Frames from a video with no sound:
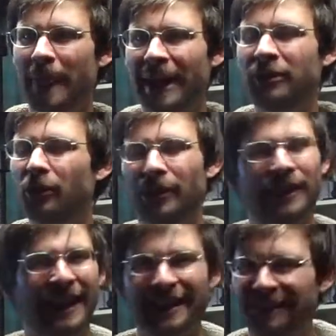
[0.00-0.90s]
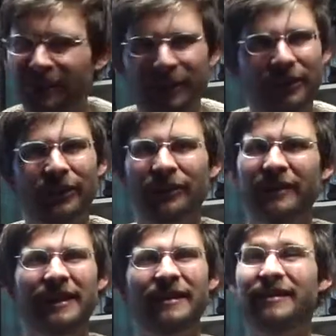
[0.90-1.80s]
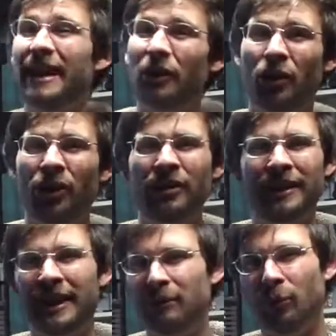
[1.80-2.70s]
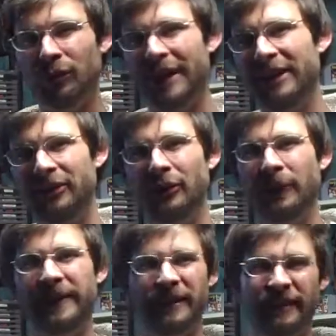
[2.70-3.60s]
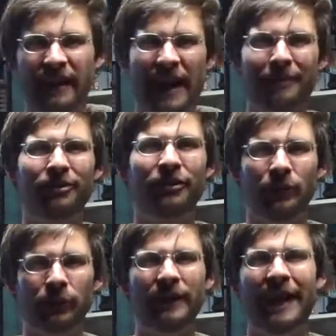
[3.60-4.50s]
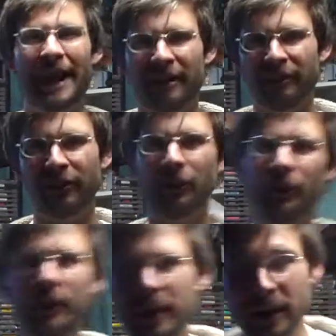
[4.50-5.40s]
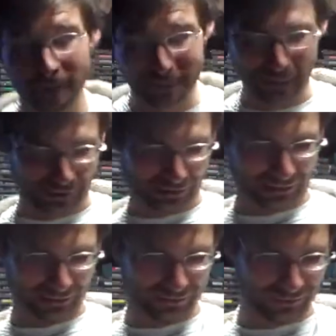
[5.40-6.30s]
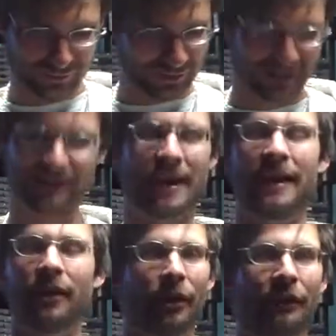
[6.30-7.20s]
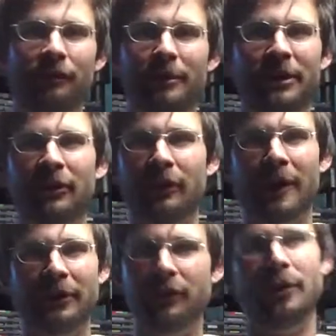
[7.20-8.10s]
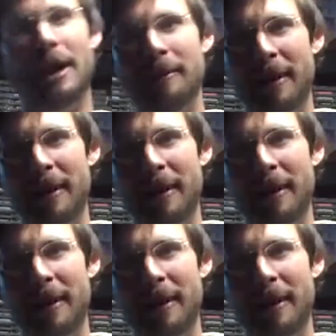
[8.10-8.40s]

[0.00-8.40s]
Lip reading: I don't like to return things at all, and I will not do it unless I absolutely have to. But it's not hard for me to. I do not